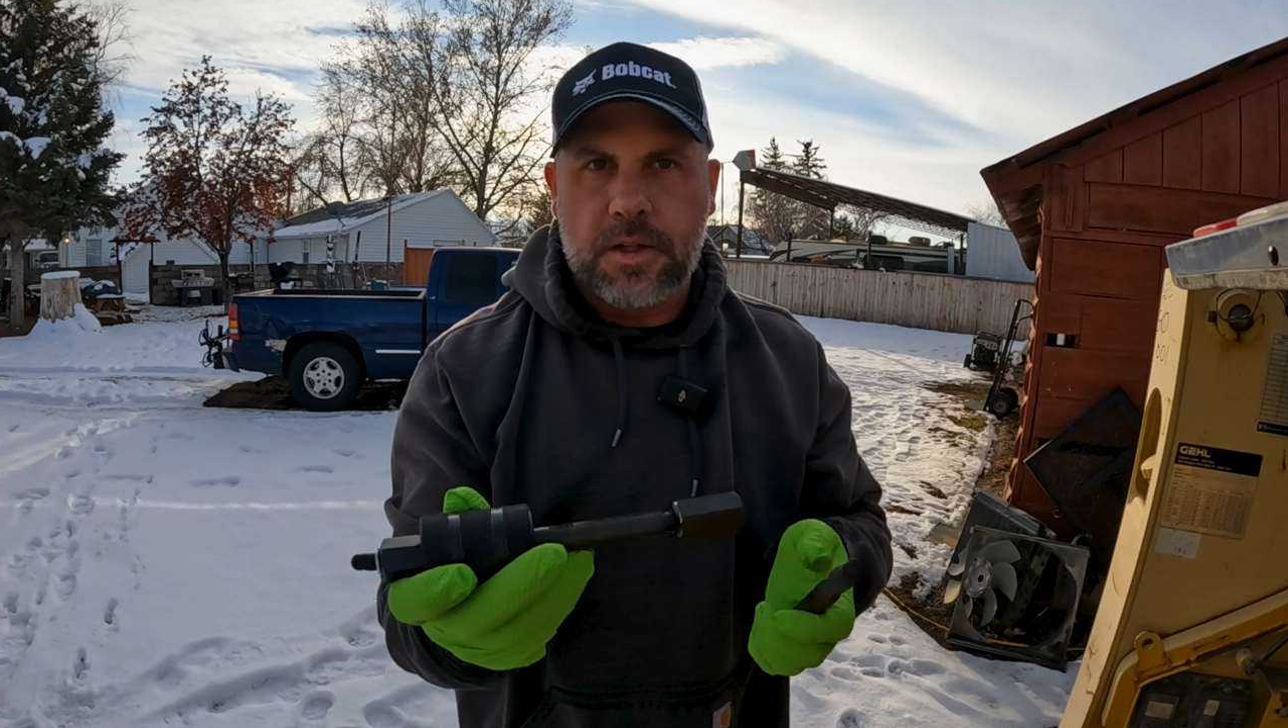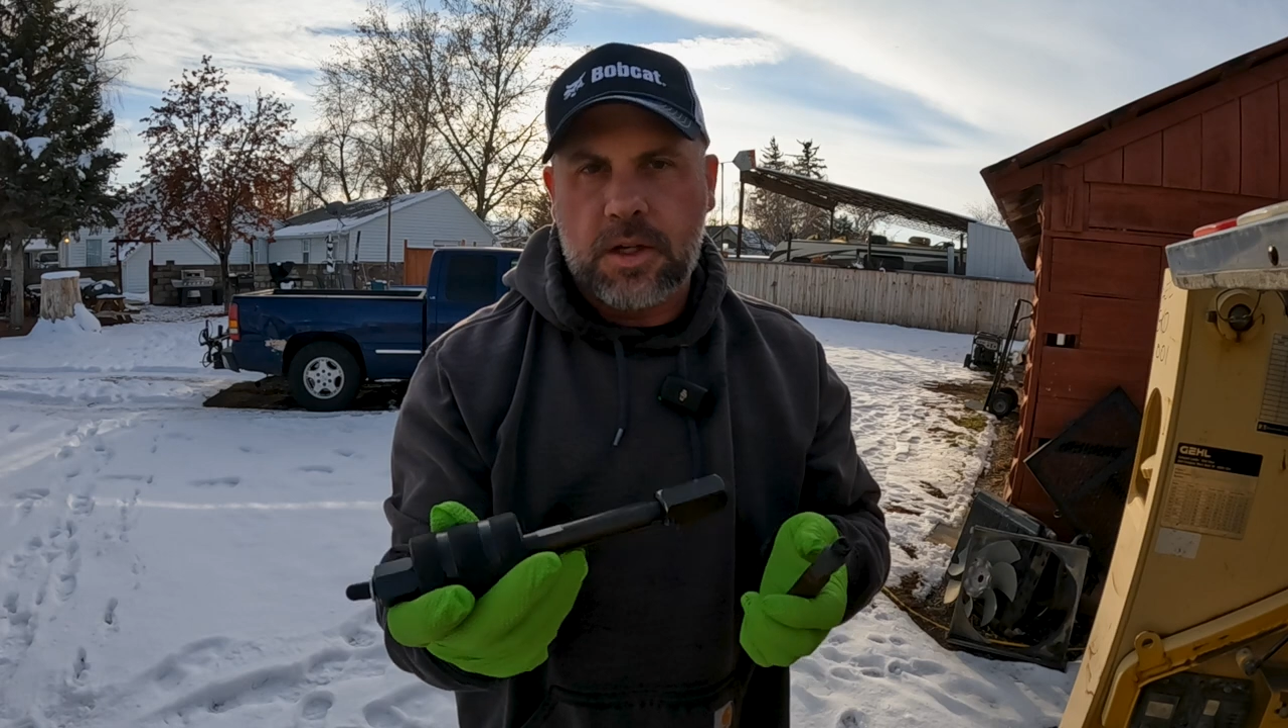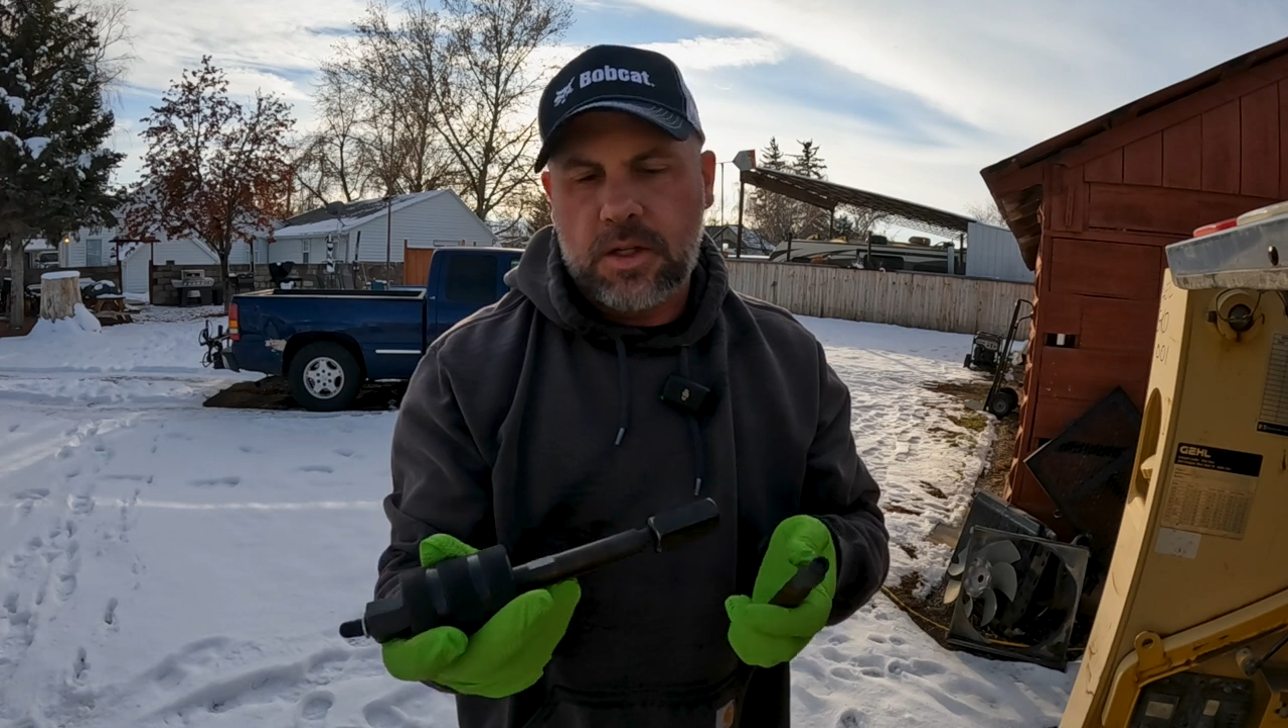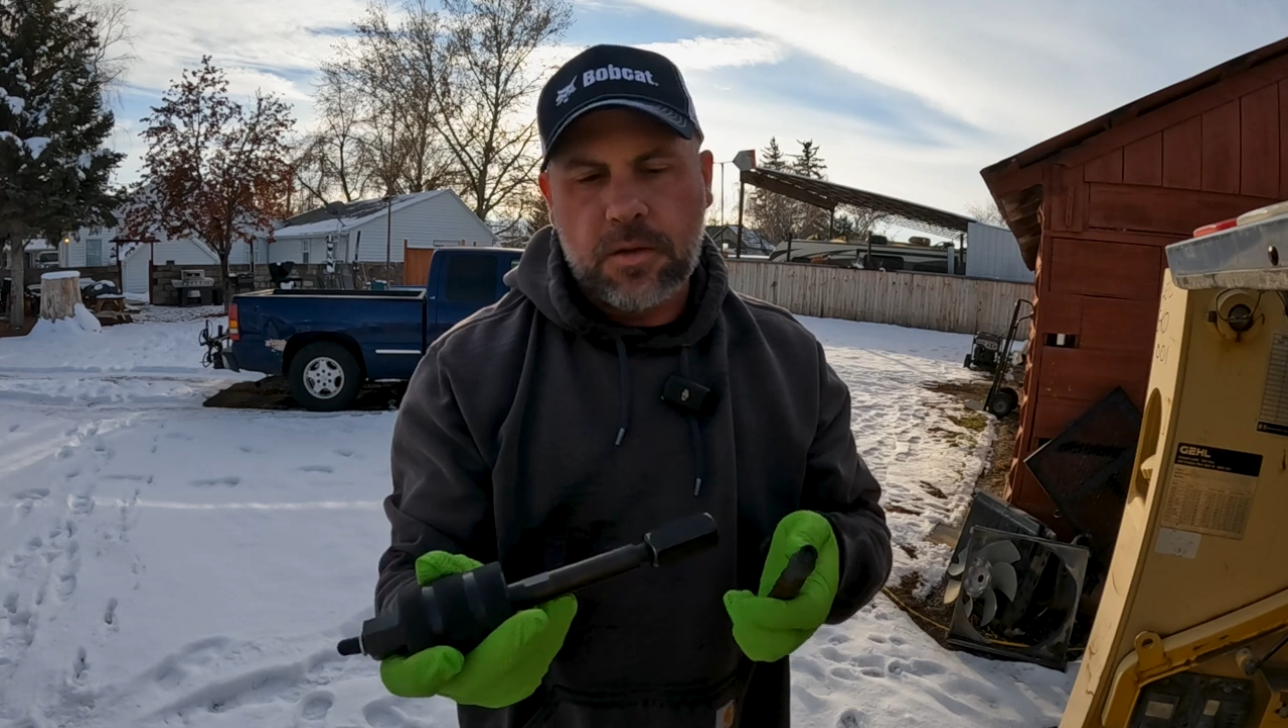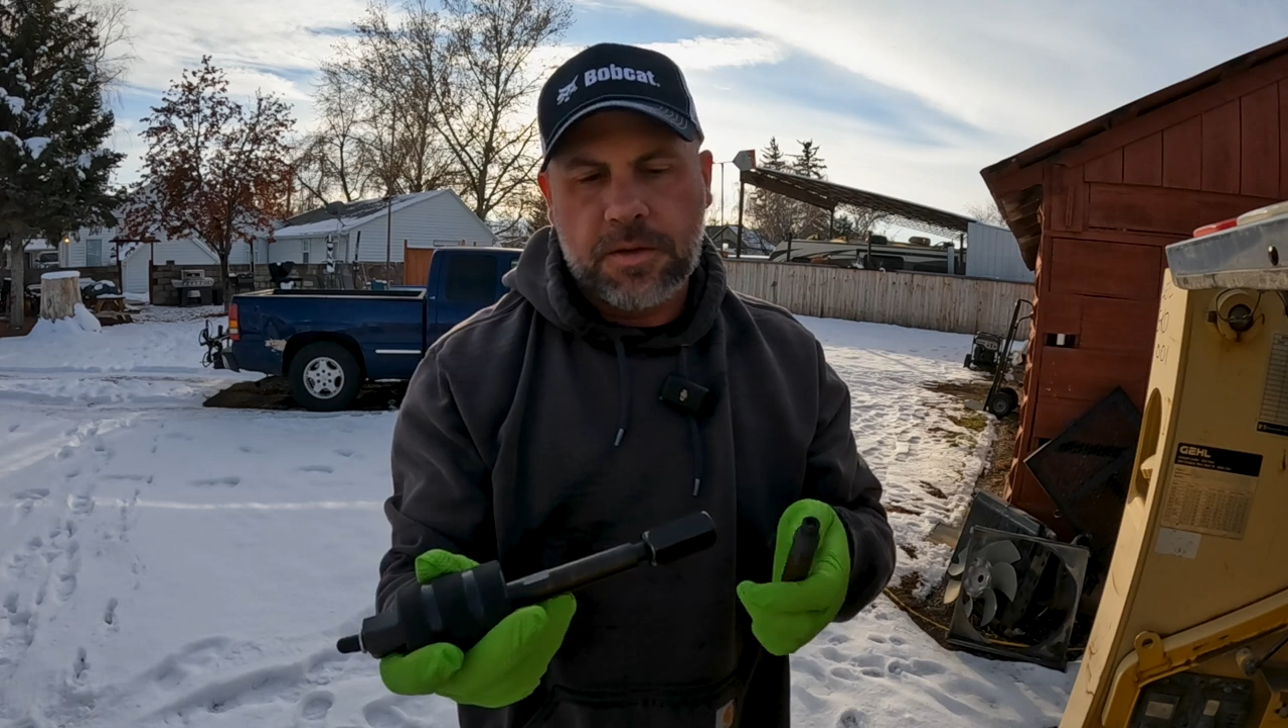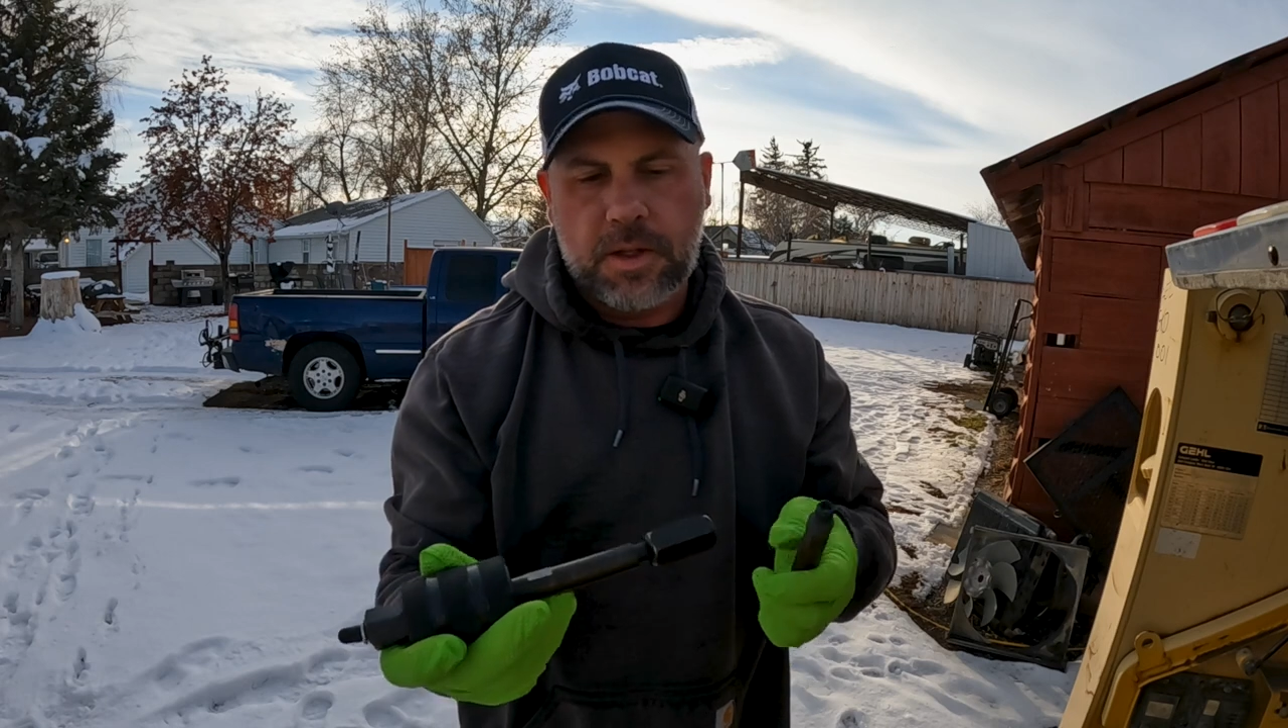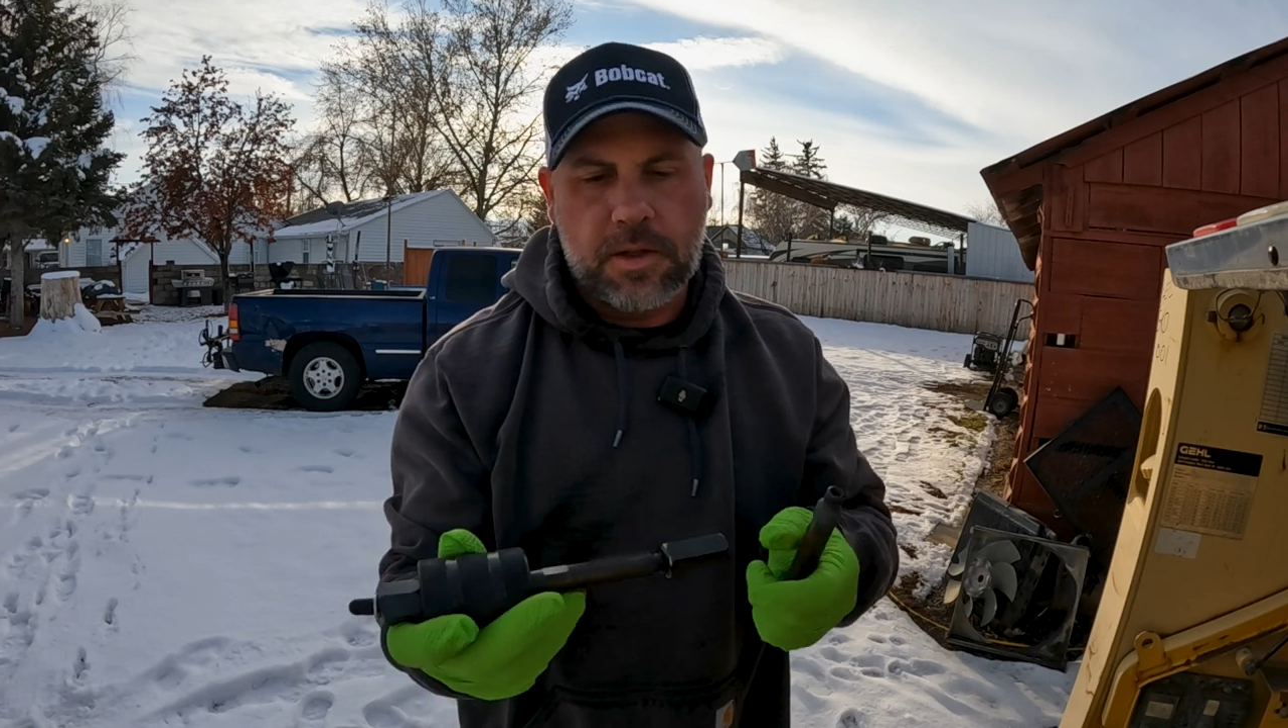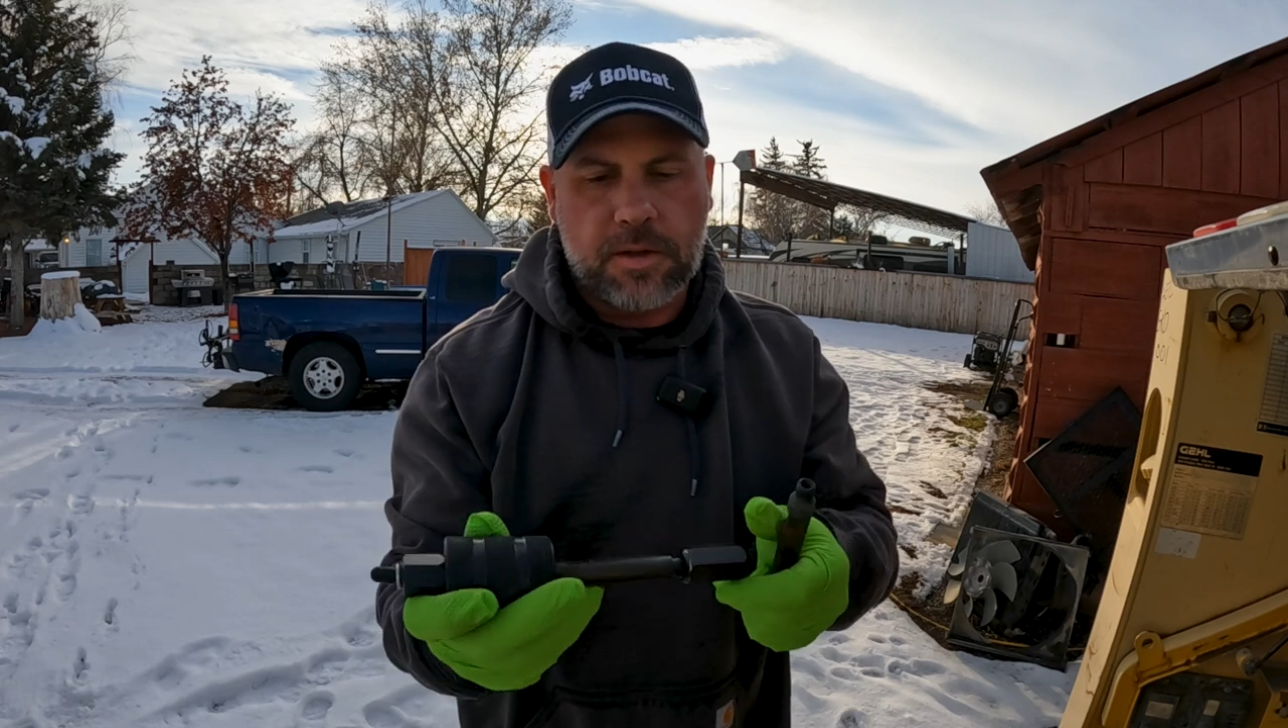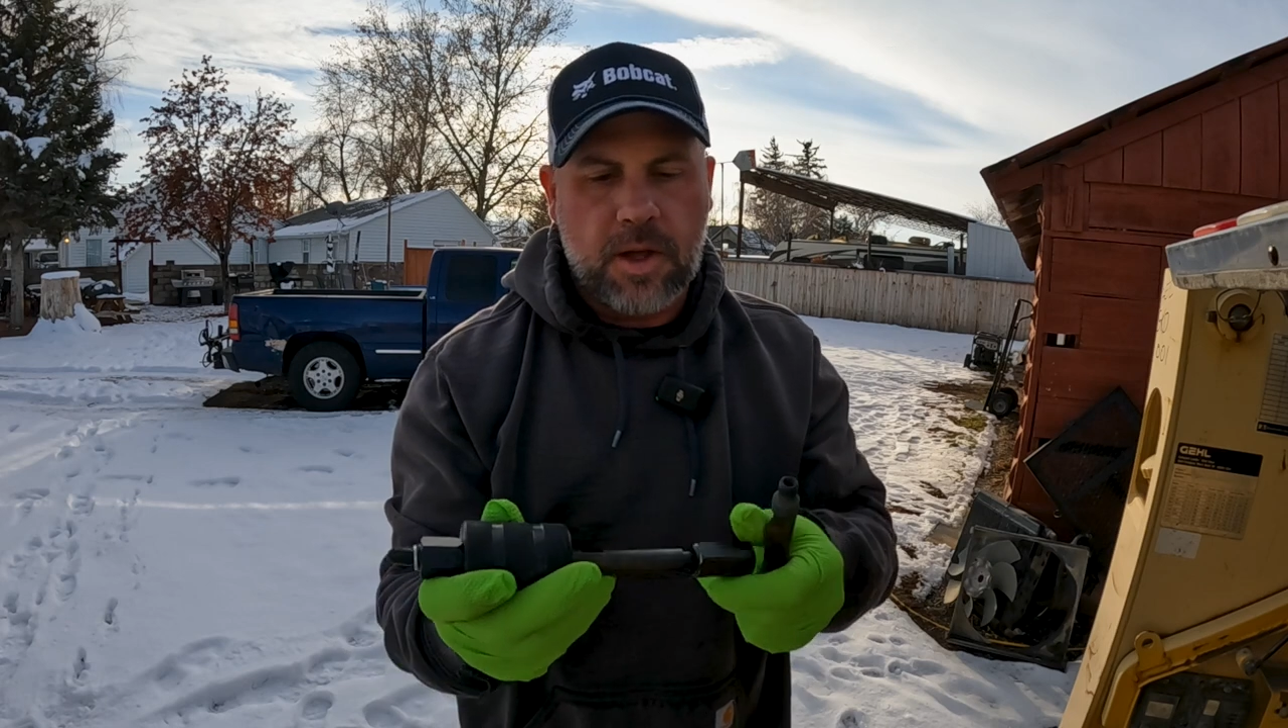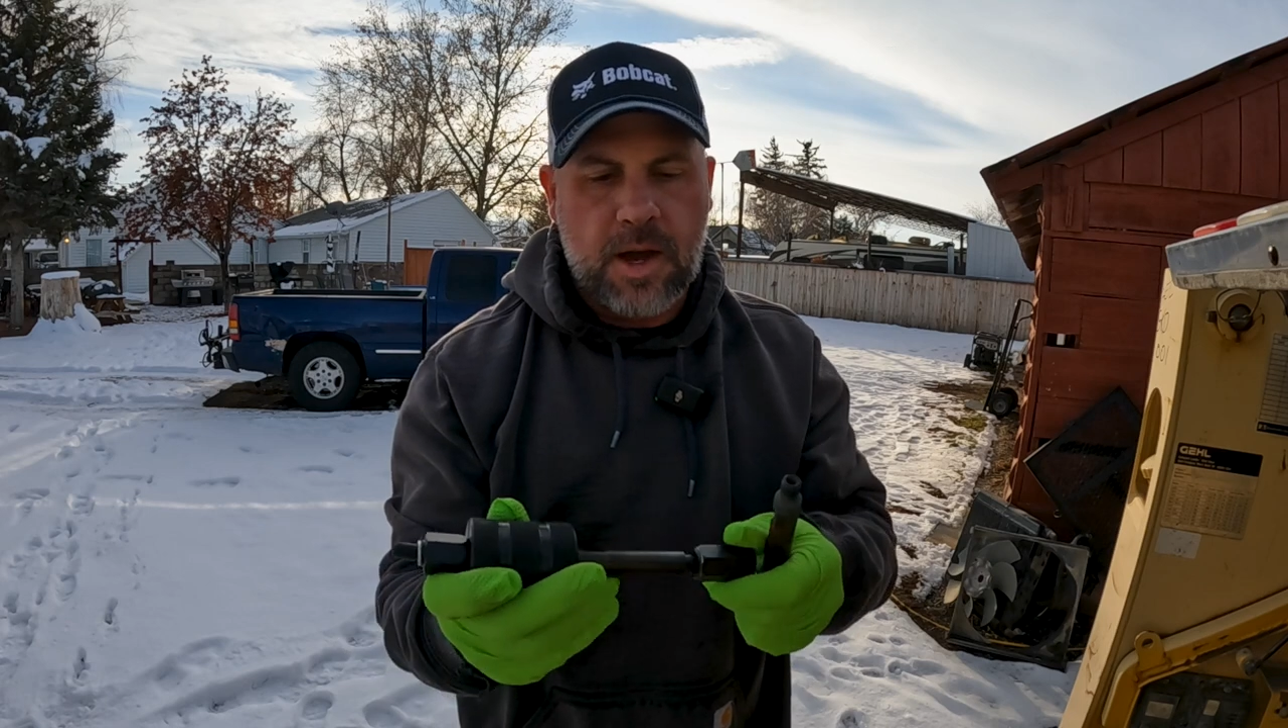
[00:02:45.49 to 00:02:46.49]
and you'll see
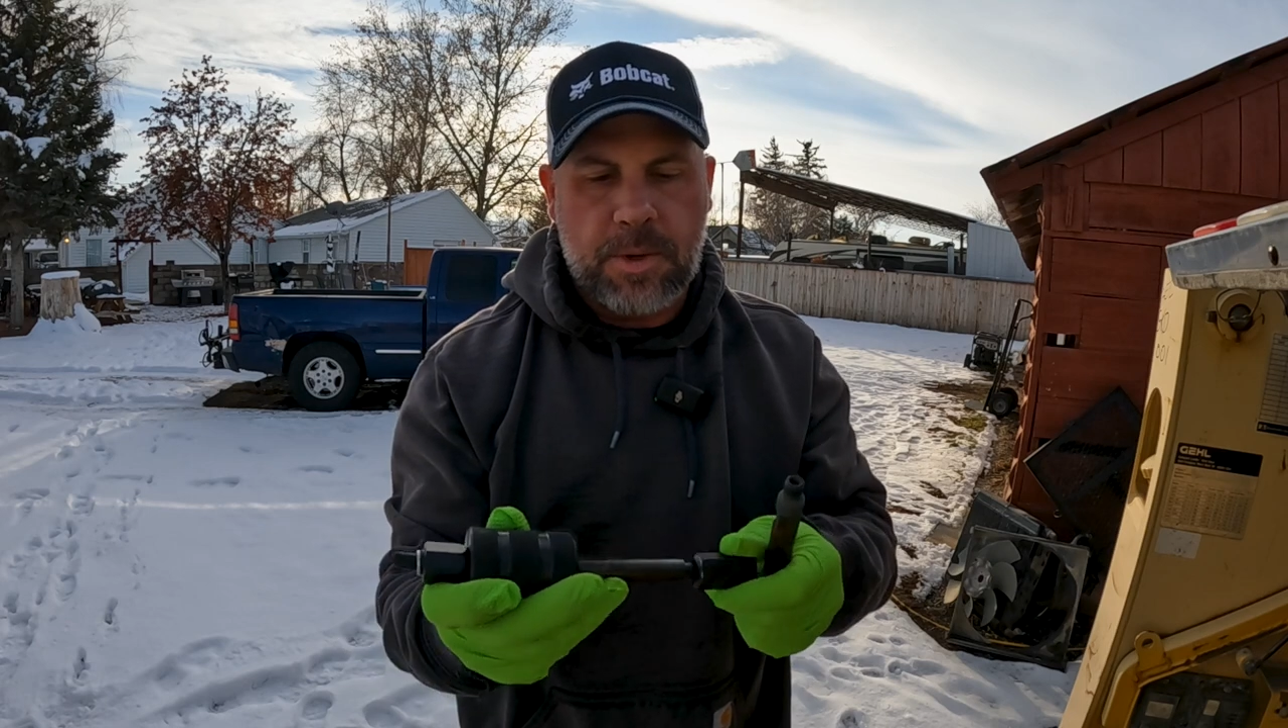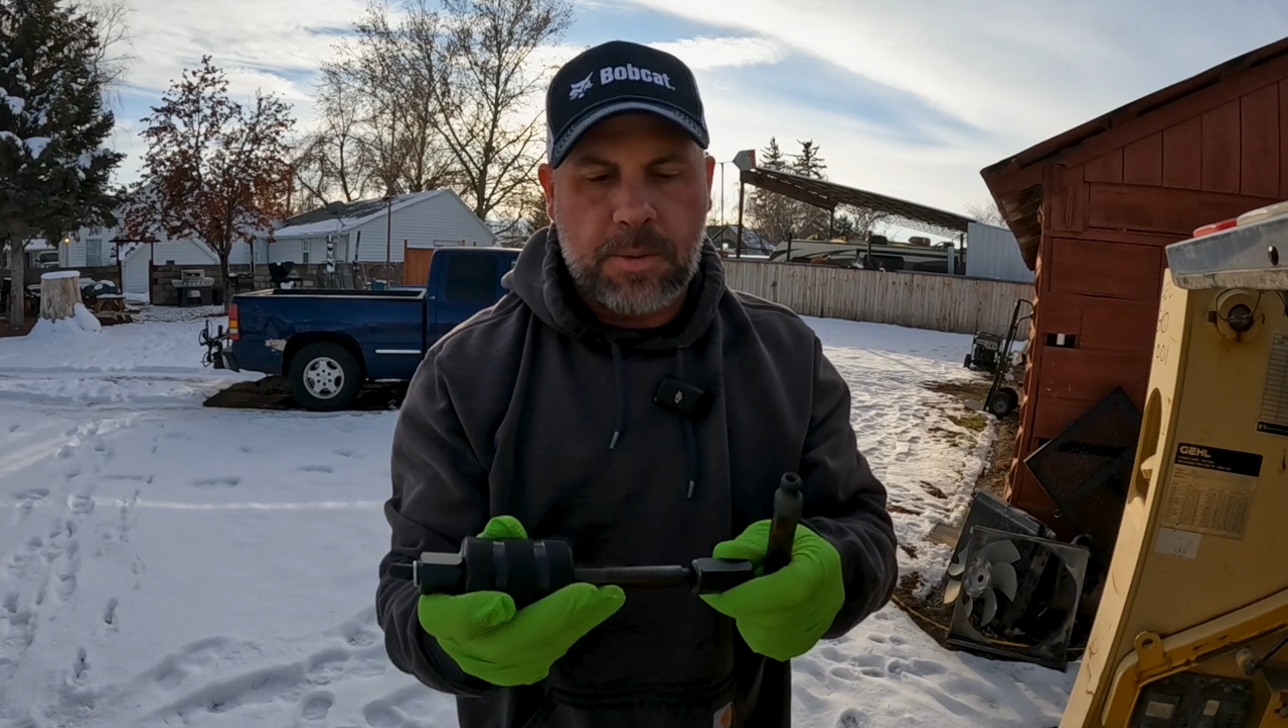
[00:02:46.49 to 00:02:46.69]
this a lot.